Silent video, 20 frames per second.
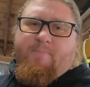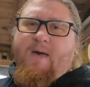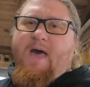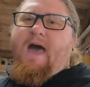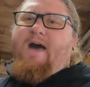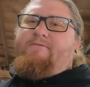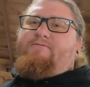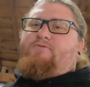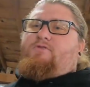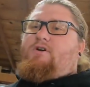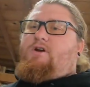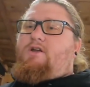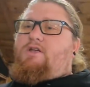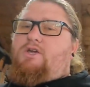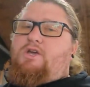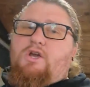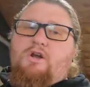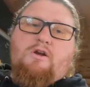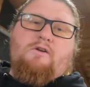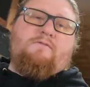after it
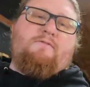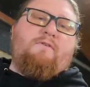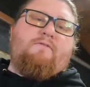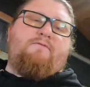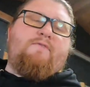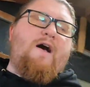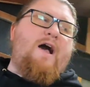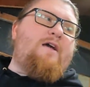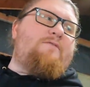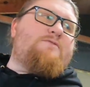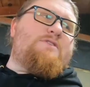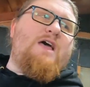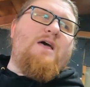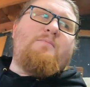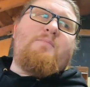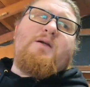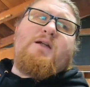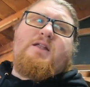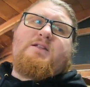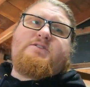cured for
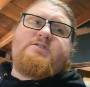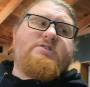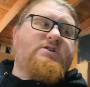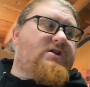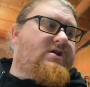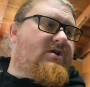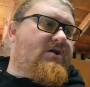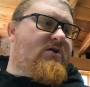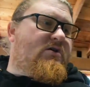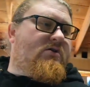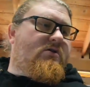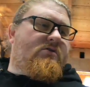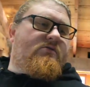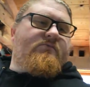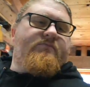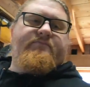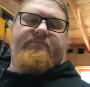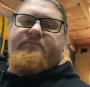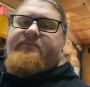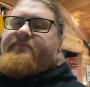5-10 minutes,
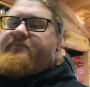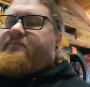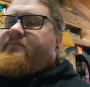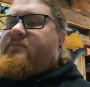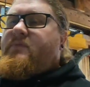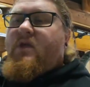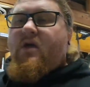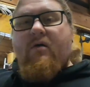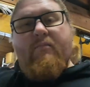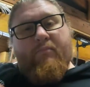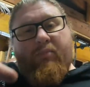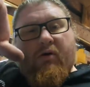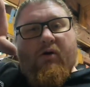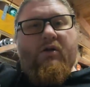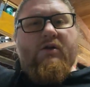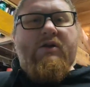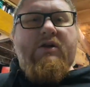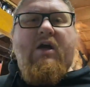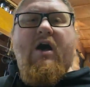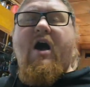
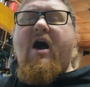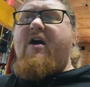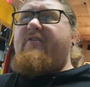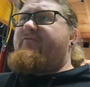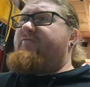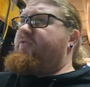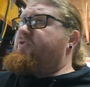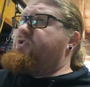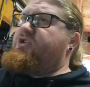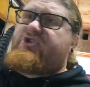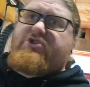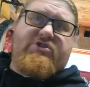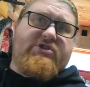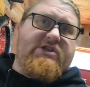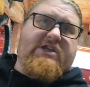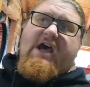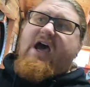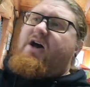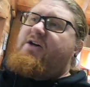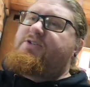pull it off and
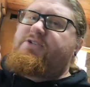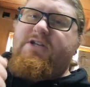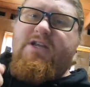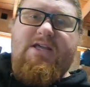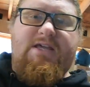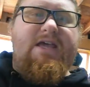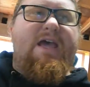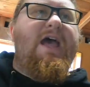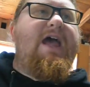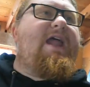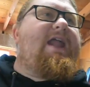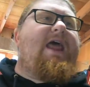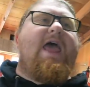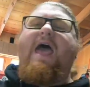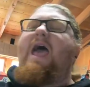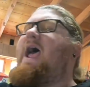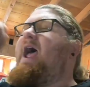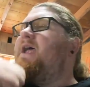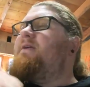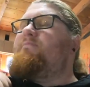just douse it again.
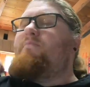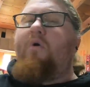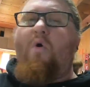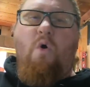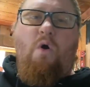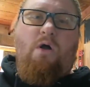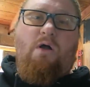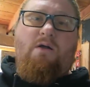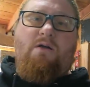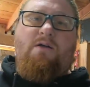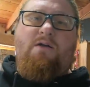Add more.